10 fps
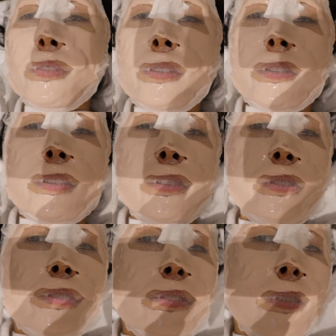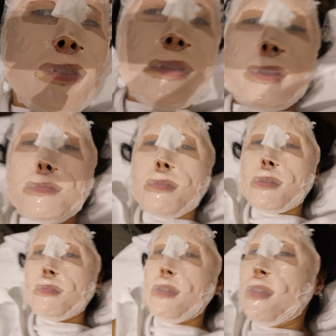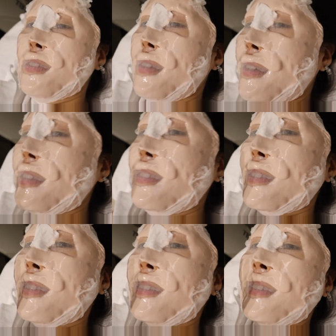Wow, I look like a mummy, you guys.